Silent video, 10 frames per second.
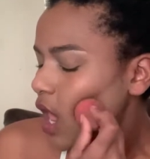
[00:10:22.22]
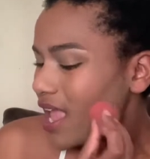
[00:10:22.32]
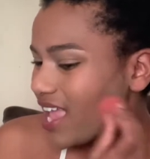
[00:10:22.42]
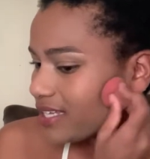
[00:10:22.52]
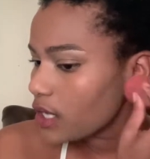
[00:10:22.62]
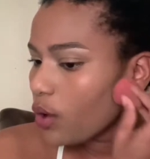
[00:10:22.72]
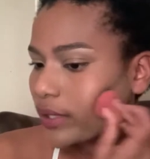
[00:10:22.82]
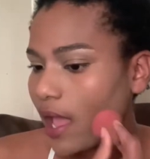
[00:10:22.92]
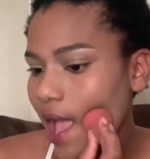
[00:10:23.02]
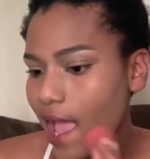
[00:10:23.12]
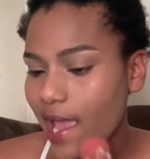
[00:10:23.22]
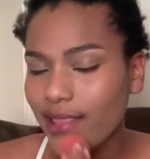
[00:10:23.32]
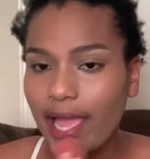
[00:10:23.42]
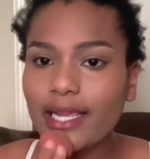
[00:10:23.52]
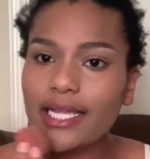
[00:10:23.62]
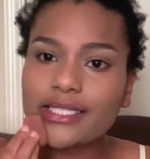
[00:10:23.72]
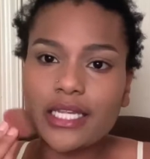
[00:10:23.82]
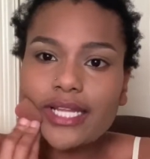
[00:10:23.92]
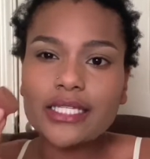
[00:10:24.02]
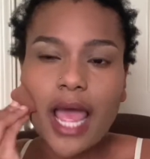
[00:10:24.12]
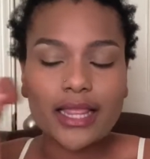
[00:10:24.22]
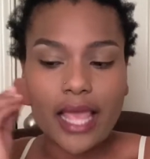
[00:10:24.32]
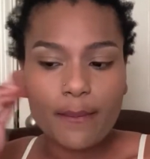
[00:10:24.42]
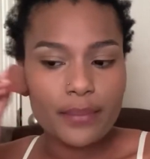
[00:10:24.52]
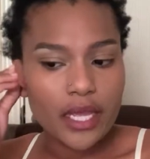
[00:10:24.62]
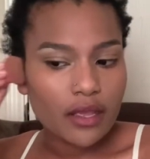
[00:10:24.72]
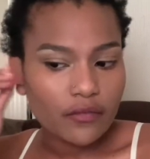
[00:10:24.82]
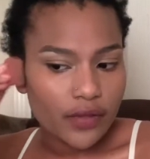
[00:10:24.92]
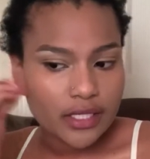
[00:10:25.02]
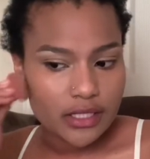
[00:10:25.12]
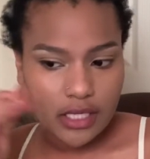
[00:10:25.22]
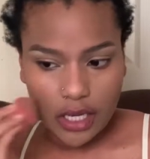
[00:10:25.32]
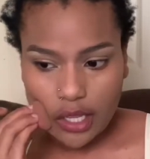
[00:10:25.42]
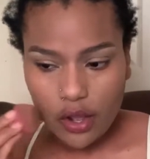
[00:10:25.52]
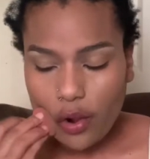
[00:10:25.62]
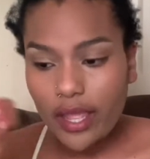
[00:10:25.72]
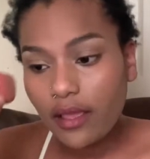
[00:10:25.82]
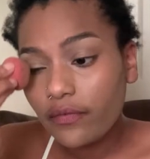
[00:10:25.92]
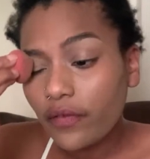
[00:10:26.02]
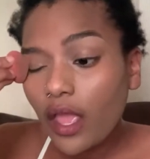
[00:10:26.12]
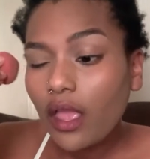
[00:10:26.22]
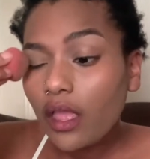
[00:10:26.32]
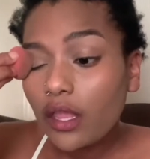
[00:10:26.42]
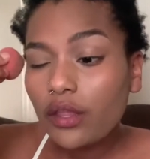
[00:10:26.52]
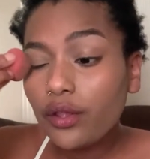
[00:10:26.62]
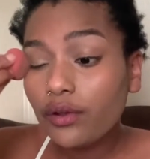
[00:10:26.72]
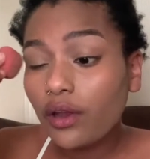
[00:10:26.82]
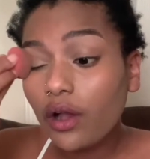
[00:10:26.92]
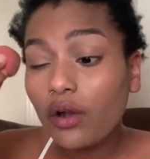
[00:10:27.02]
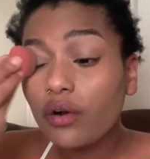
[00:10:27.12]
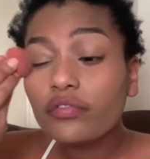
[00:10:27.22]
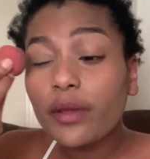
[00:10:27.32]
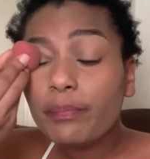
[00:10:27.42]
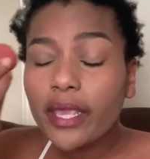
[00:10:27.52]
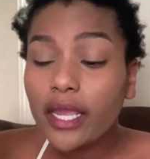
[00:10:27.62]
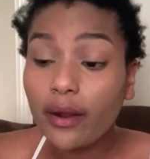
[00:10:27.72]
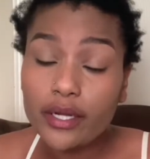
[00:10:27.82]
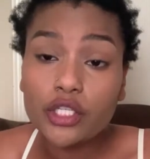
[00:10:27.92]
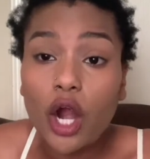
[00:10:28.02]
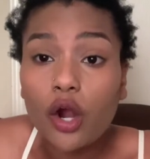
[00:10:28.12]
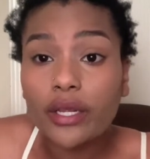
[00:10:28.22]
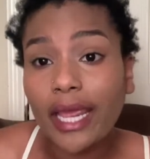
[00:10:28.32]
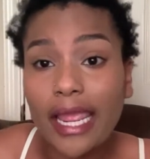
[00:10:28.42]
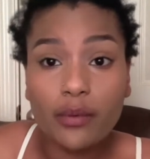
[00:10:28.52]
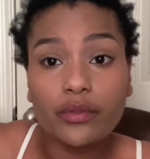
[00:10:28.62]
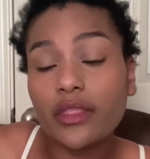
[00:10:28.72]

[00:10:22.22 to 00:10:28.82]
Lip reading: it's okay, like it's not that big of a deal if, you know, the parents are okay with